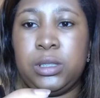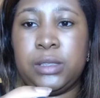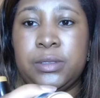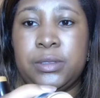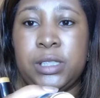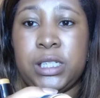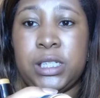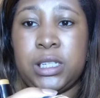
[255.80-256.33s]
going to
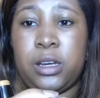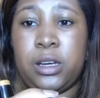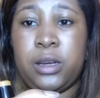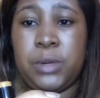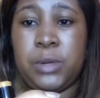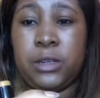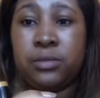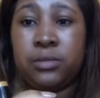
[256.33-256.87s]
dislike
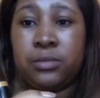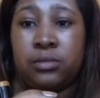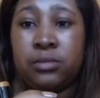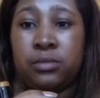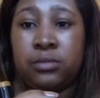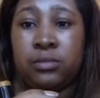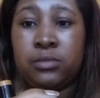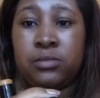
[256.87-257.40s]
that.
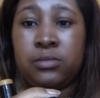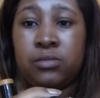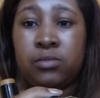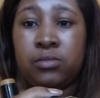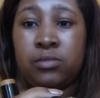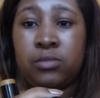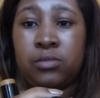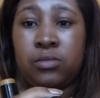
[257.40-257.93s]

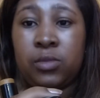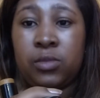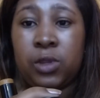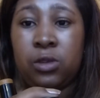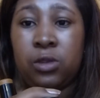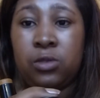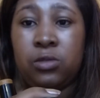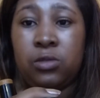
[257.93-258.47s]

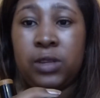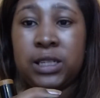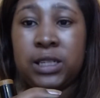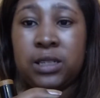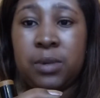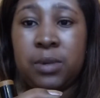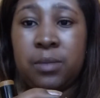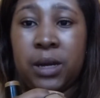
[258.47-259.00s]
Oh,
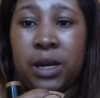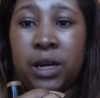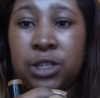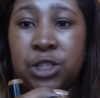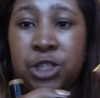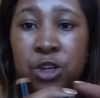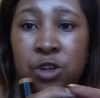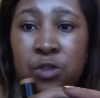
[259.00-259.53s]
that's a bit better.
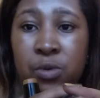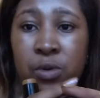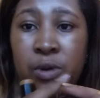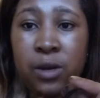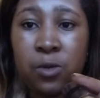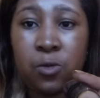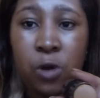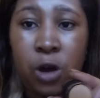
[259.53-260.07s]

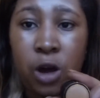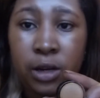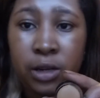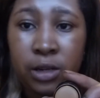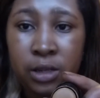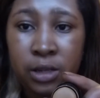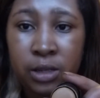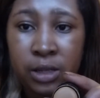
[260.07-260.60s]

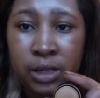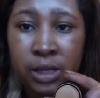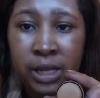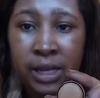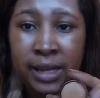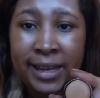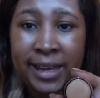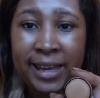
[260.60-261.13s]
2.1
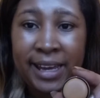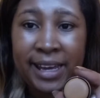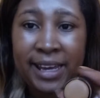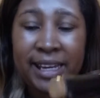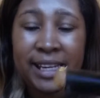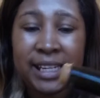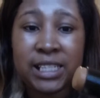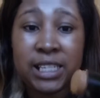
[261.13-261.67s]

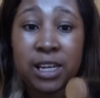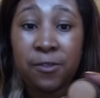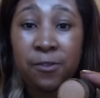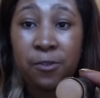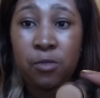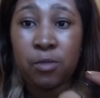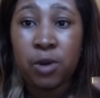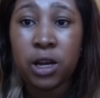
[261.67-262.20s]
is
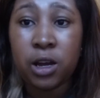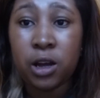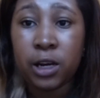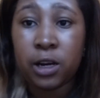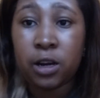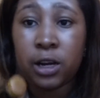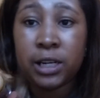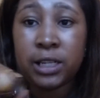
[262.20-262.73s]
for my
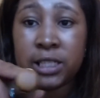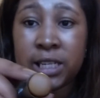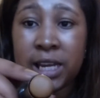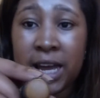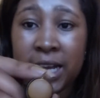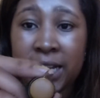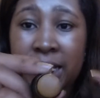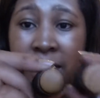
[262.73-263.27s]
highlight,
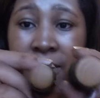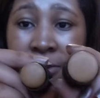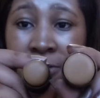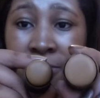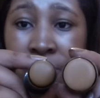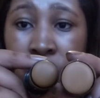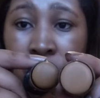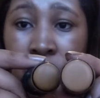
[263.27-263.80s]
and then
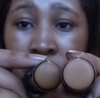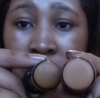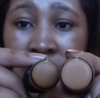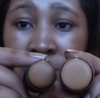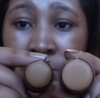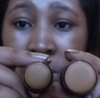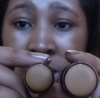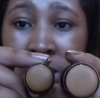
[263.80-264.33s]
4
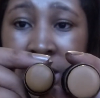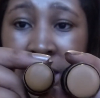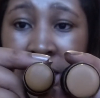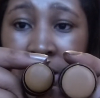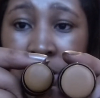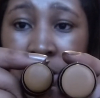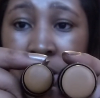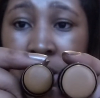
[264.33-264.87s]
is my
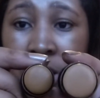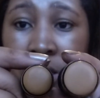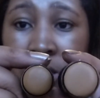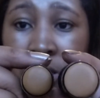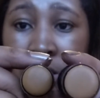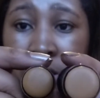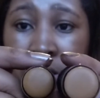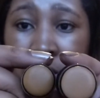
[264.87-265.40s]
skin colour.
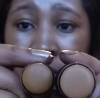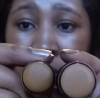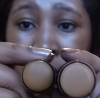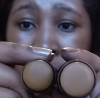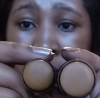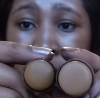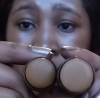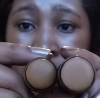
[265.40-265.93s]

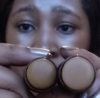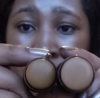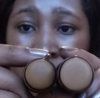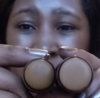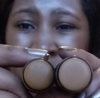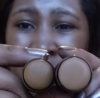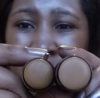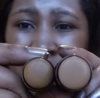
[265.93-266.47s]
When you
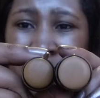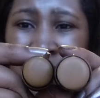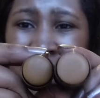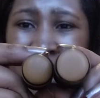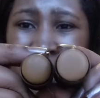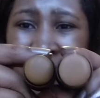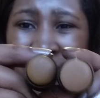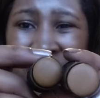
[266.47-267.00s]
put them
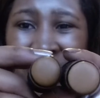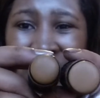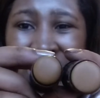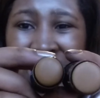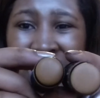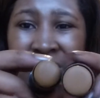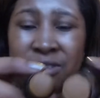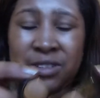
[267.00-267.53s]
together, you can
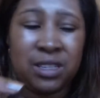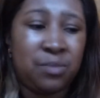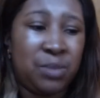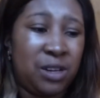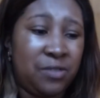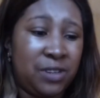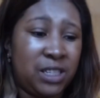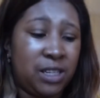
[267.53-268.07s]
see there's a
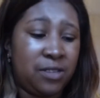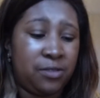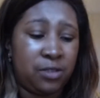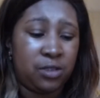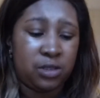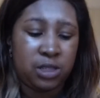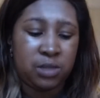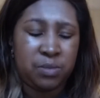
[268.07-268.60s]
bit of a
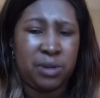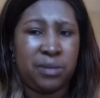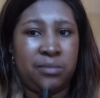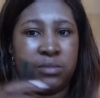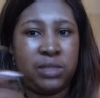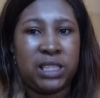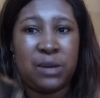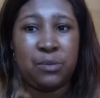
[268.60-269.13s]
difference, but
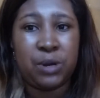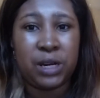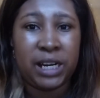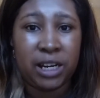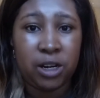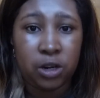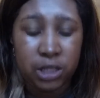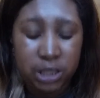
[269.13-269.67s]

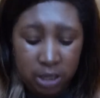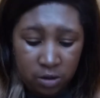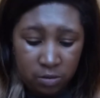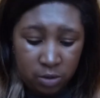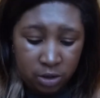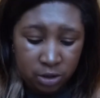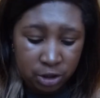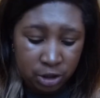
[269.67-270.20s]
separately not so
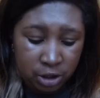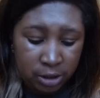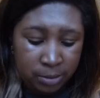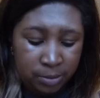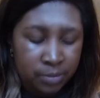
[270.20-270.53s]
much.